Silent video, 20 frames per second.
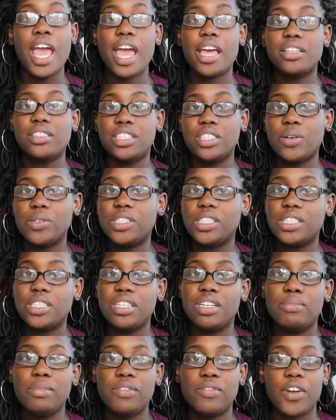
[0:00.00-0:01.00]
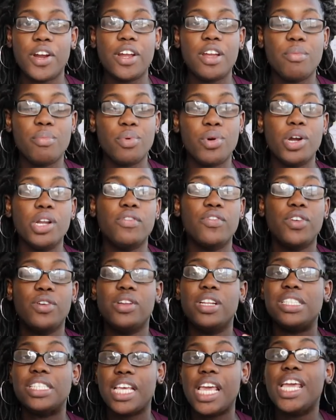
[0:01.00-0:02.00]
and so it's just going to be very important for you
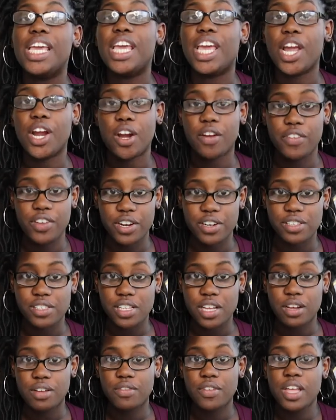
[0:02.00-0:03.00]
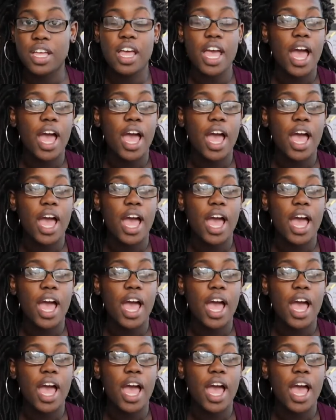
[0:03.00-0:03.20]
to take care of yourself,